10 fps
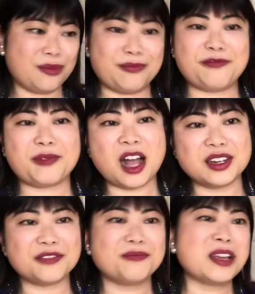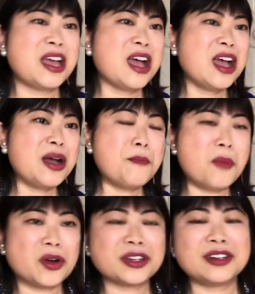kind of
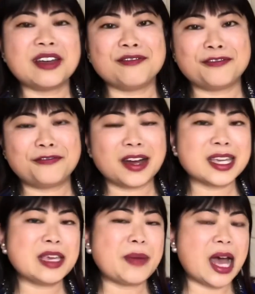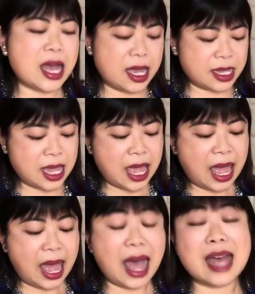modern and funky bag,
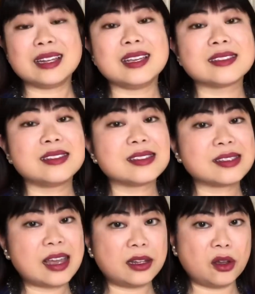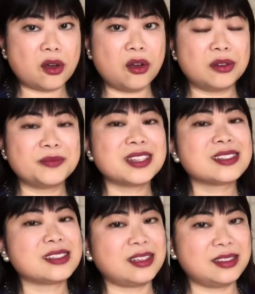and it's the Saint Laurent
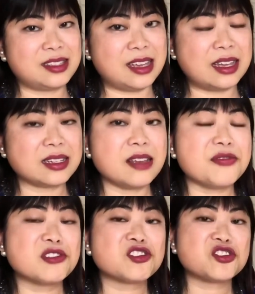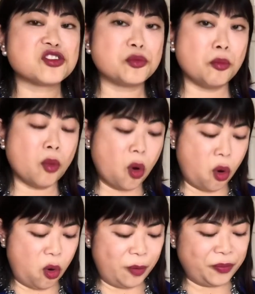Sunset in the
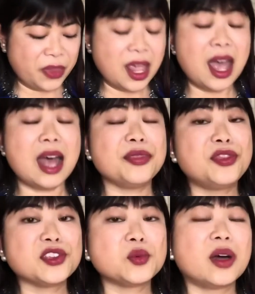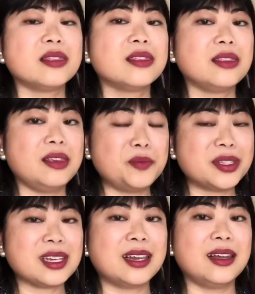small. And this one in
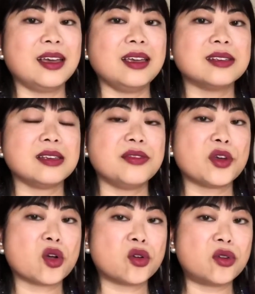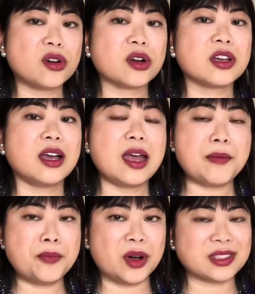particular is in the croc
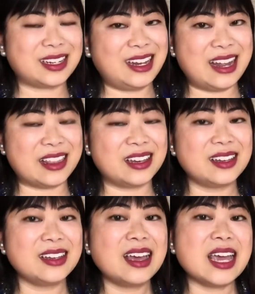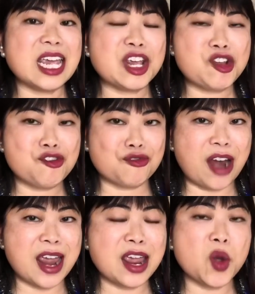embossed leather in
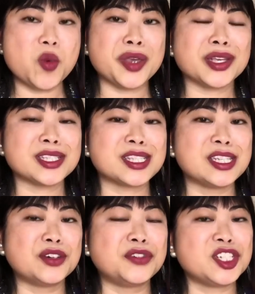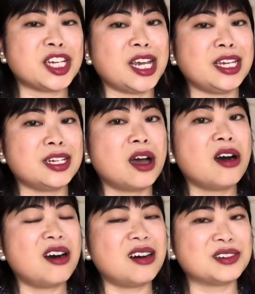grey with silver chain
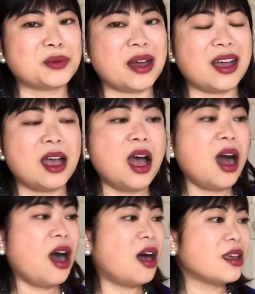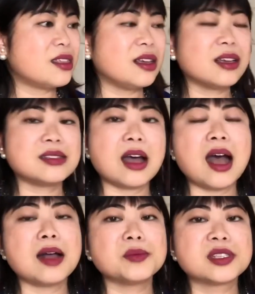hardware. I think it's
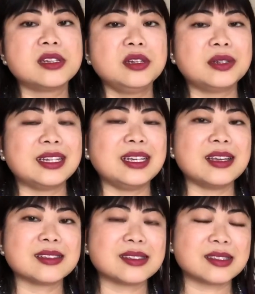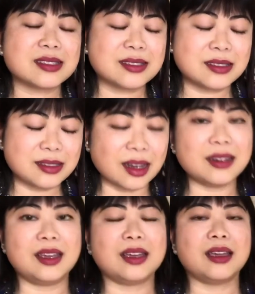absolutely
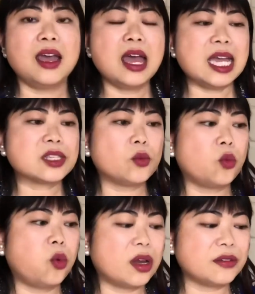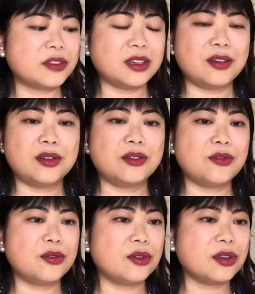stunning. It's one of the
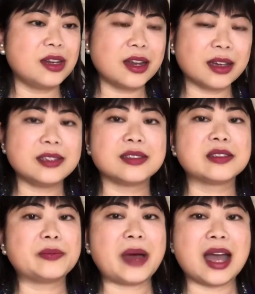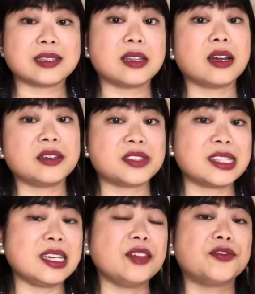nicest bags that I have
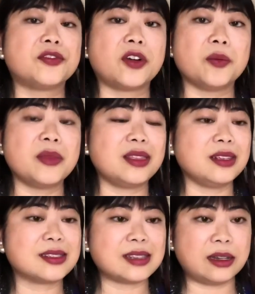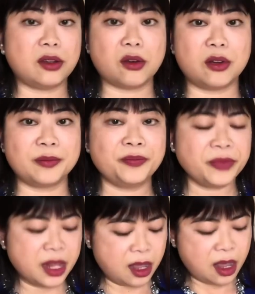seen from this Saint Laurent
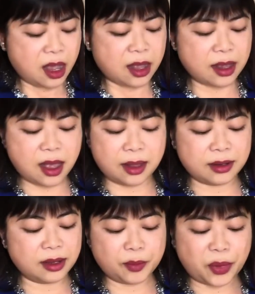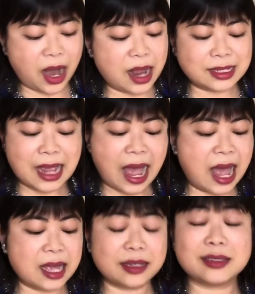brand,
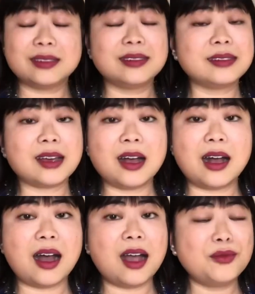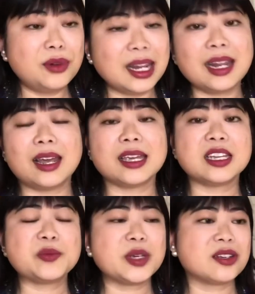and I really like
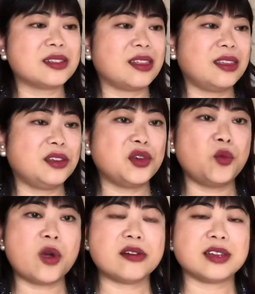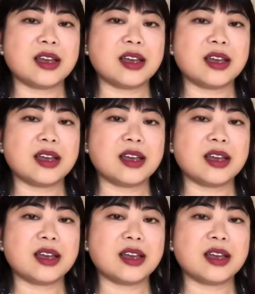it because I think you can wear it as